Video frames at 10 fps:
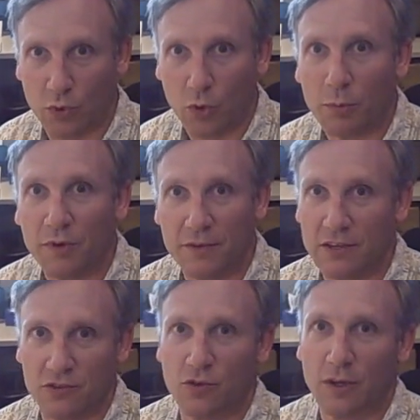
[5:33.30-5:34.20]
group of
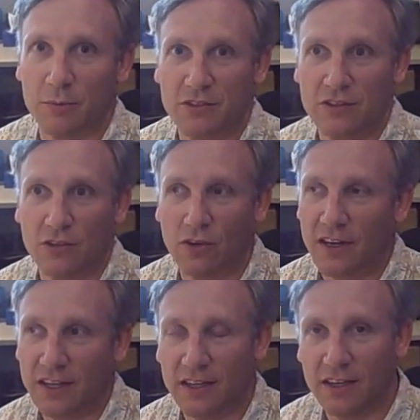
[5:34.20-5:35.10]
these trips to
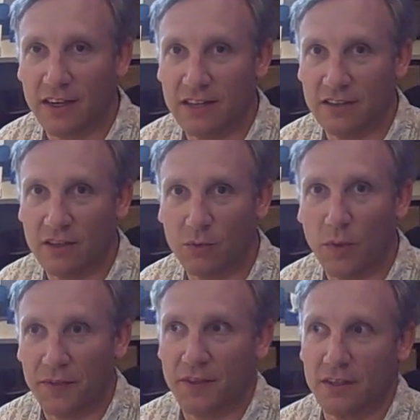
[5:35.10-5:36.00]
try and get an idea of
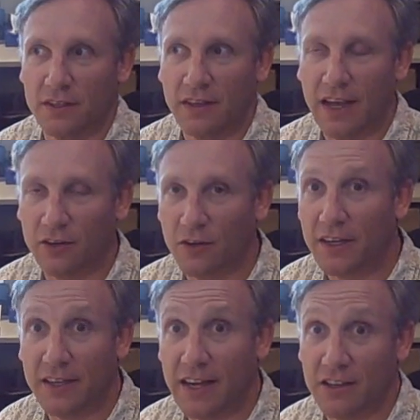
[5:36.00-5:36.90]
what the
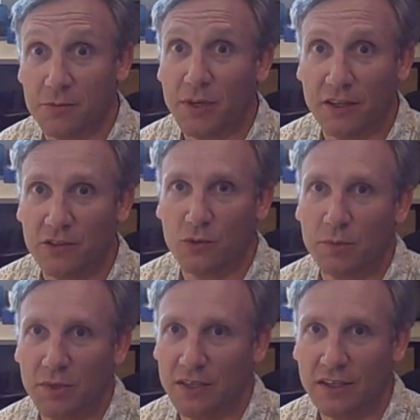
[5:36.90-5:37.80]
aggregate gas mileage
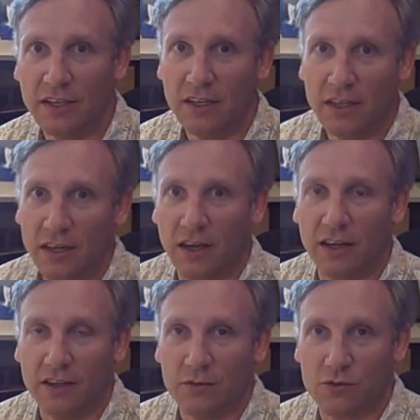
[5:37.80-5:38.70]
would
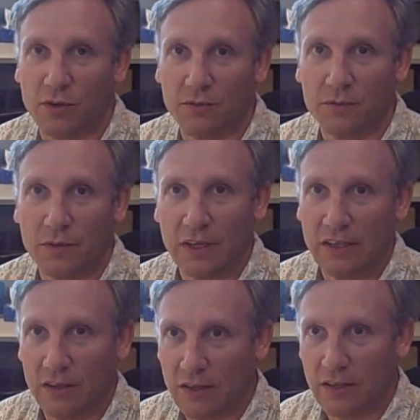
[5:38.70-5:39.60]
be sort of
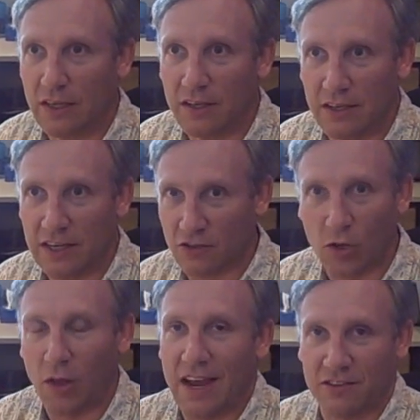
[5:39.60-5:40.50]
in each
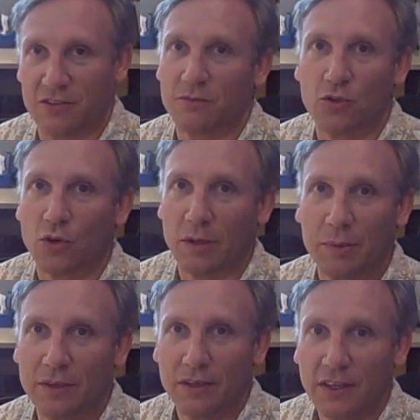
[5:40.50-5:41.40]
class of trip.
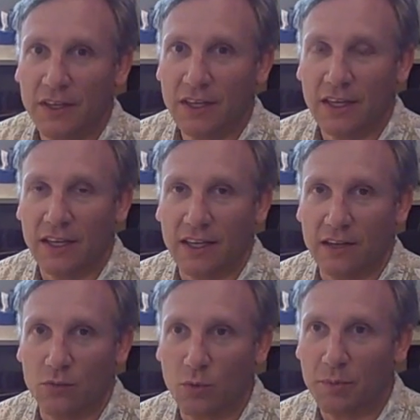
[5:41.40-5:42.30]

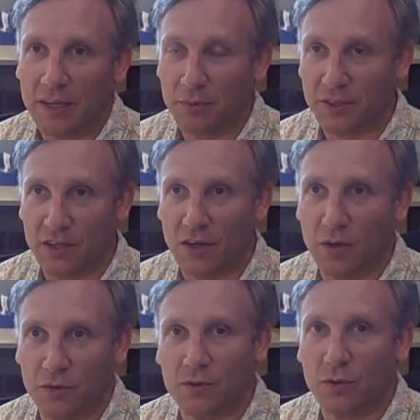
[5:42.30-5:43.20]
And we'll be able to
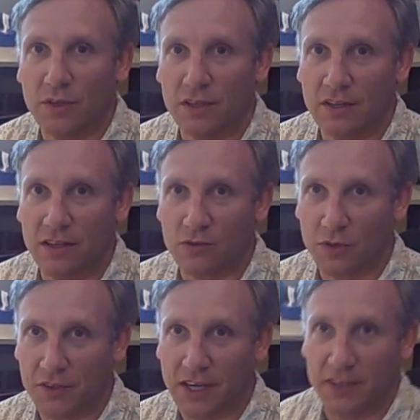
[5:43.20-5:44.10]
go through and
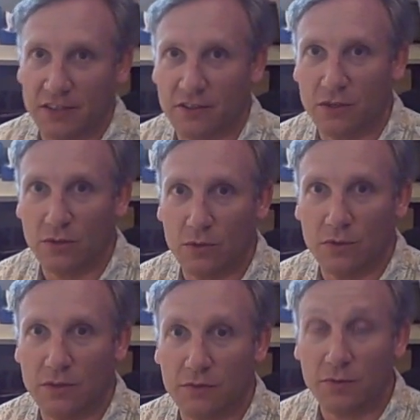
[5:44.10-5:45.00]
drill down into
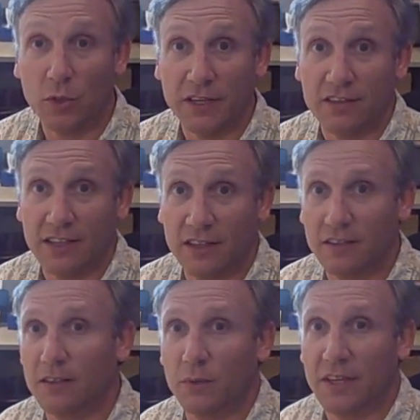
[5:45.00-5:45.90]
the fueling data
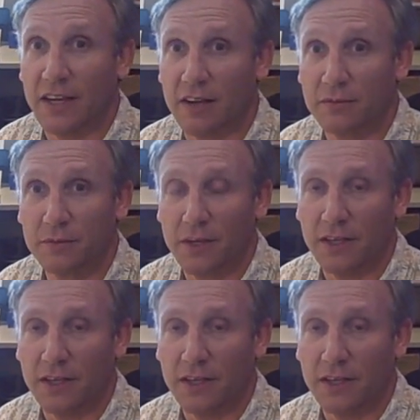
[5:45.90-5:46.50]
that we have.